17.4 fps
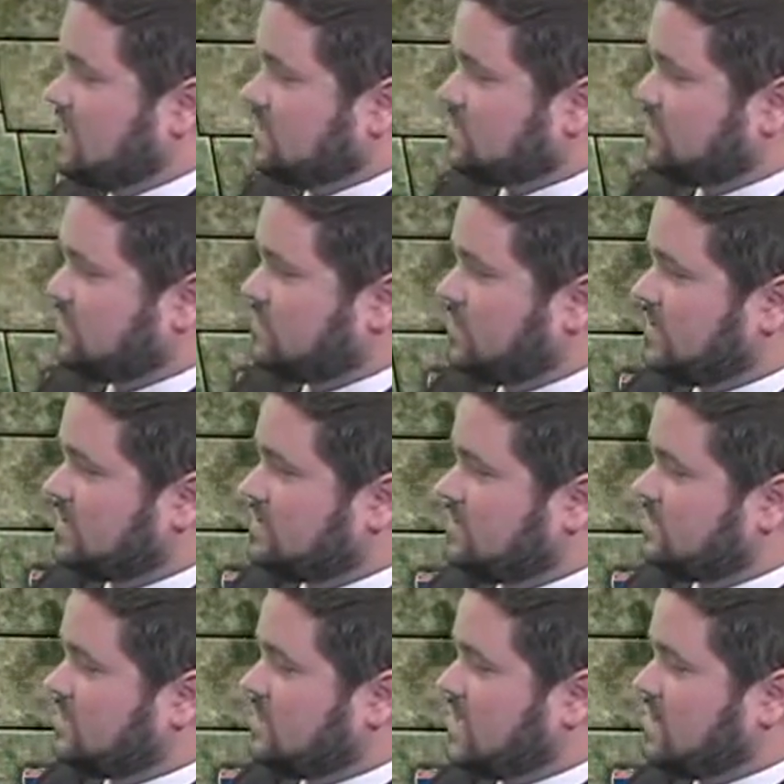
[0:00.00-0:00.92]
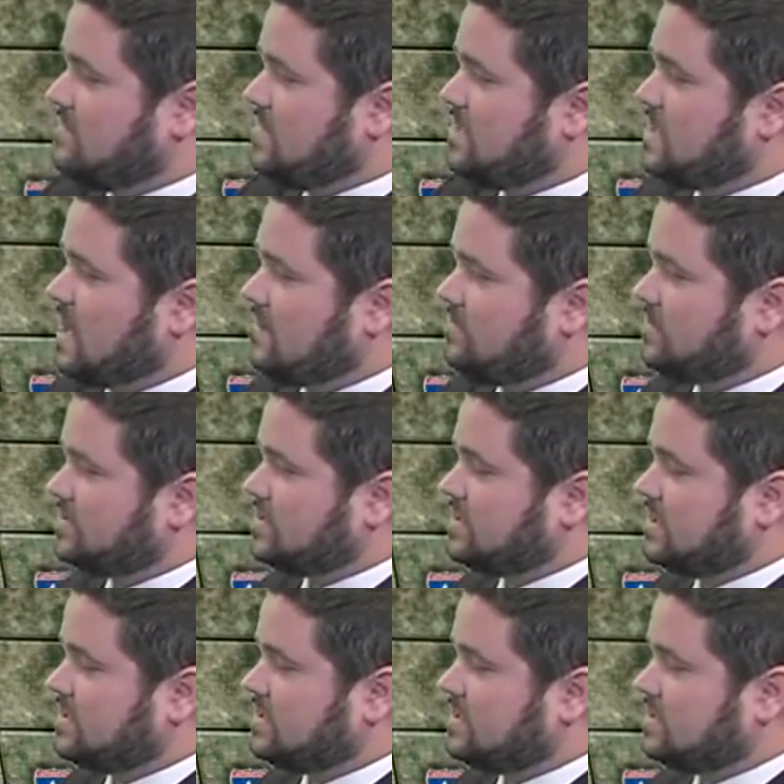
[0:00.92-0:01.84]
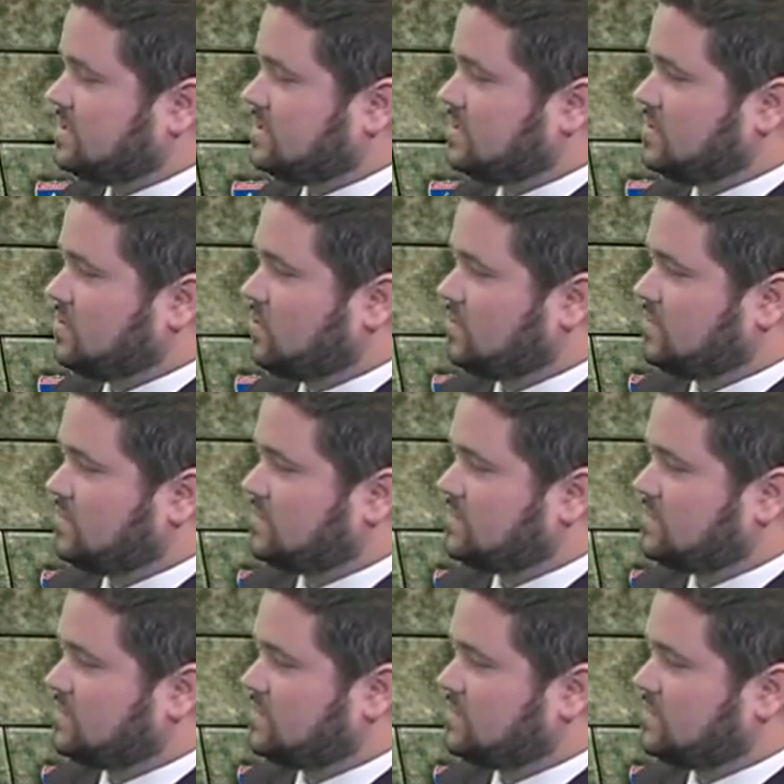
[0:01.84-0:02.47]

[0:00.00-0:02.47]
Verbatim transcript: So for the rest of today, mid to upper 60s to the north of